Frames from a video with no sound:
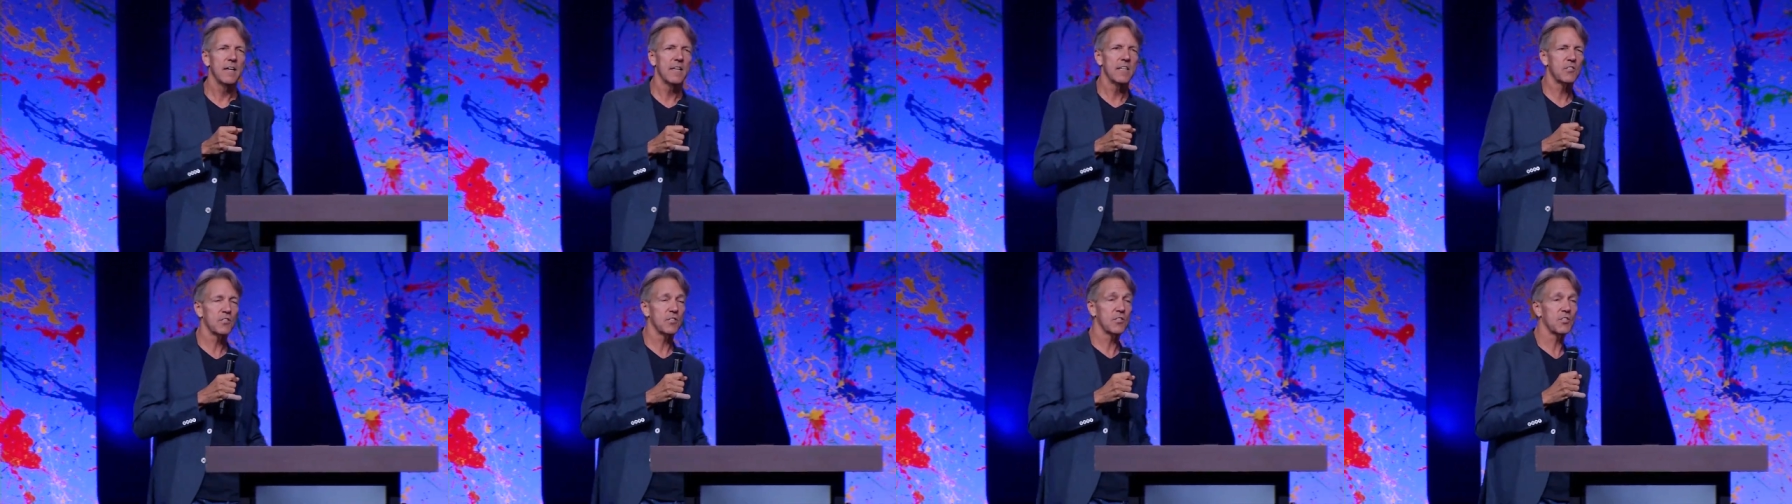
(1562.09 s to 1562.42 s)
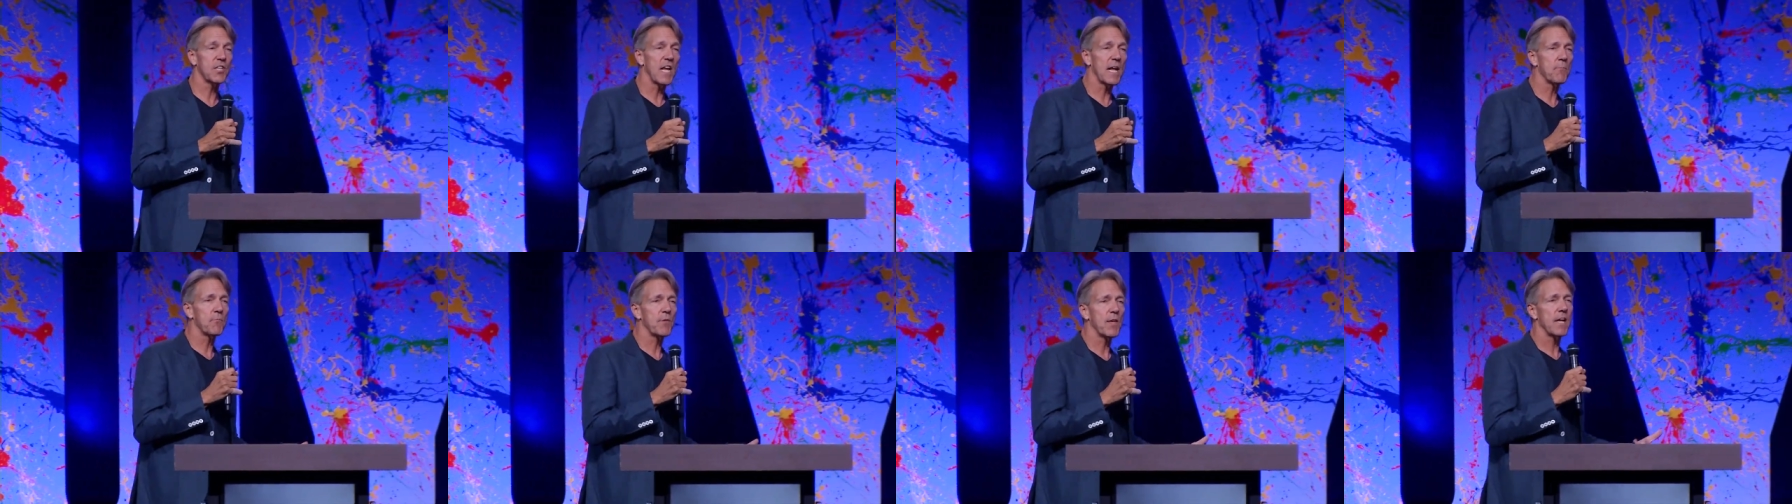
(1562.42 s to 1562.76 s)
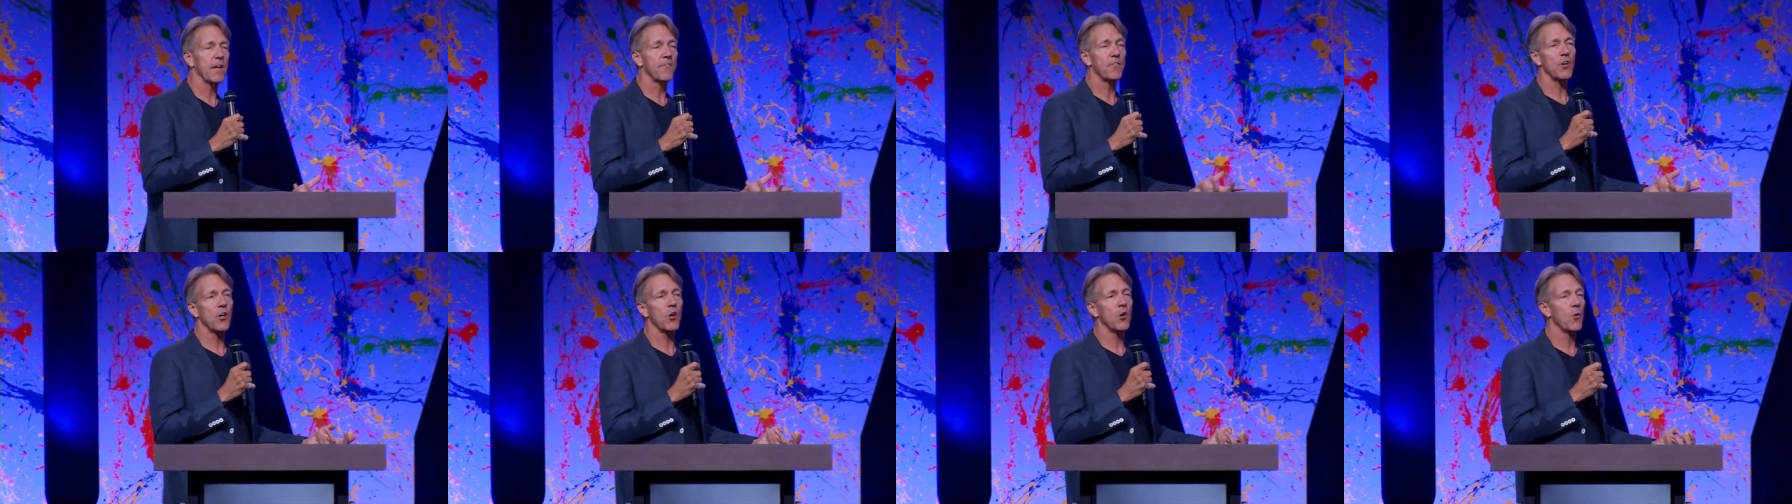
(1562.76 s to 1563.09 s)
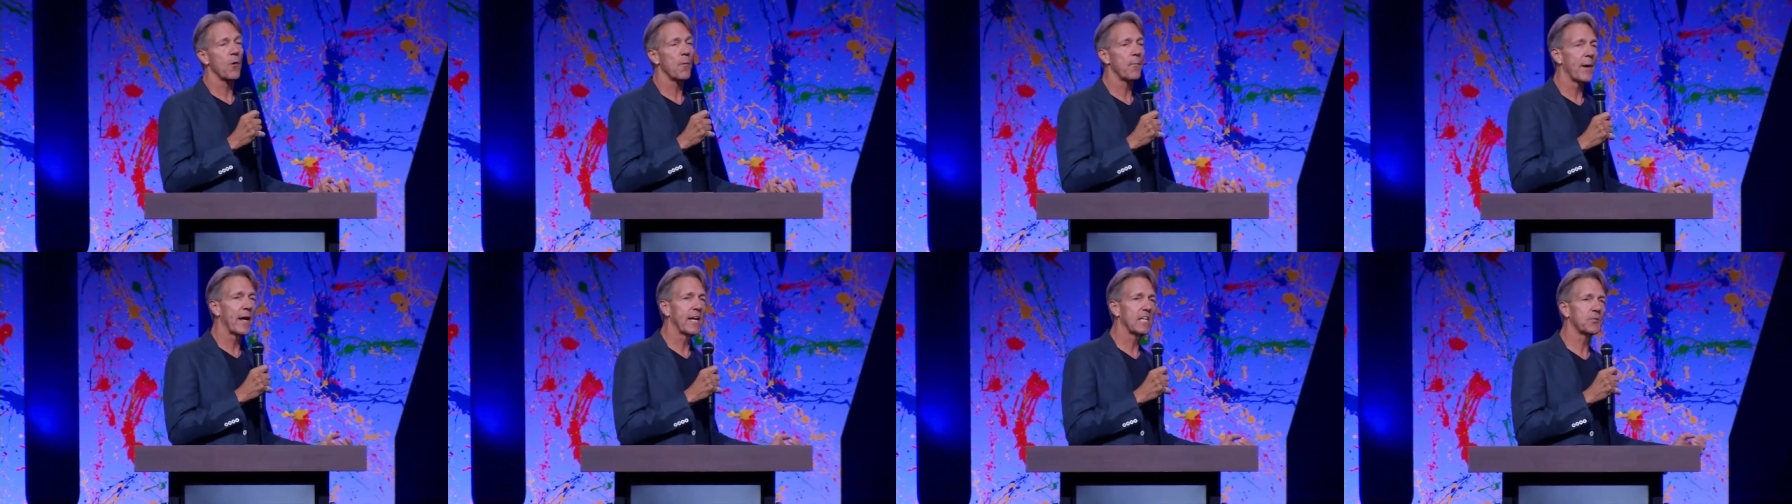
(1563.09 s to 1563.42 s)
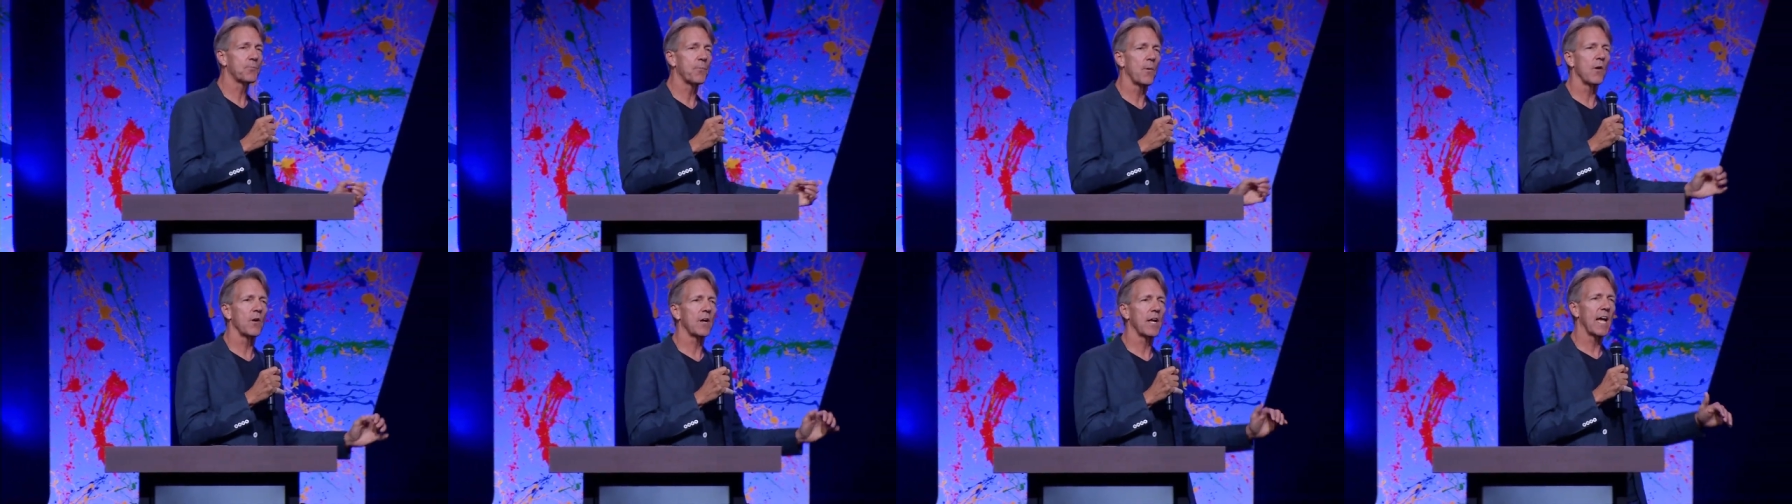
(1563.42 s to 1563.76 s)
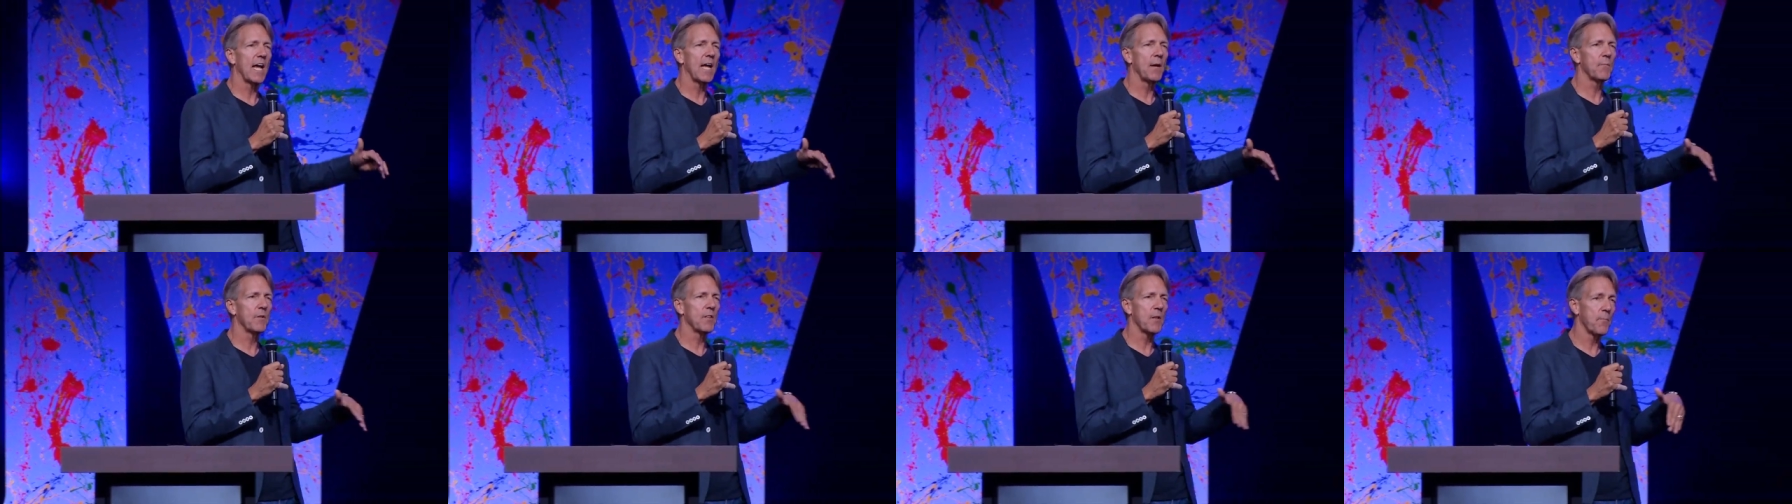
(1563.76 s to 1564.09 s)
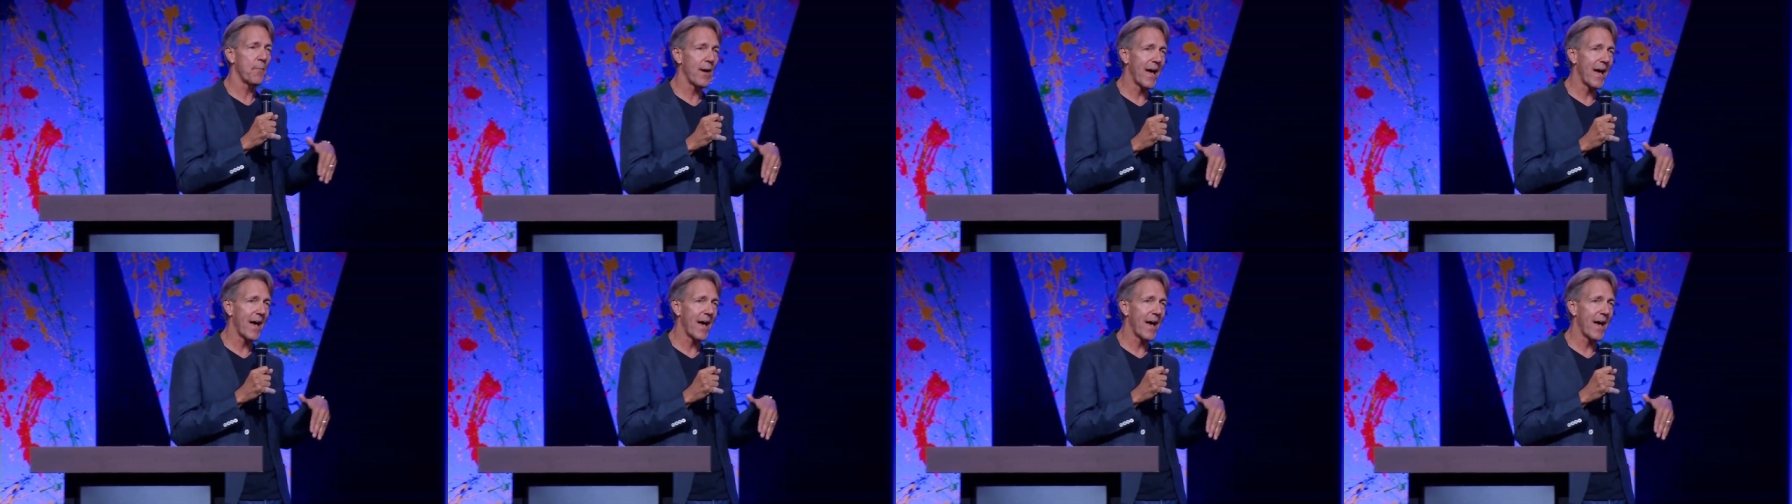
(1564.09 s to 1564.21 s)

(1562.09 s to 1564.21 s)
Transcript: it's the same thing if you go to a baseball game and the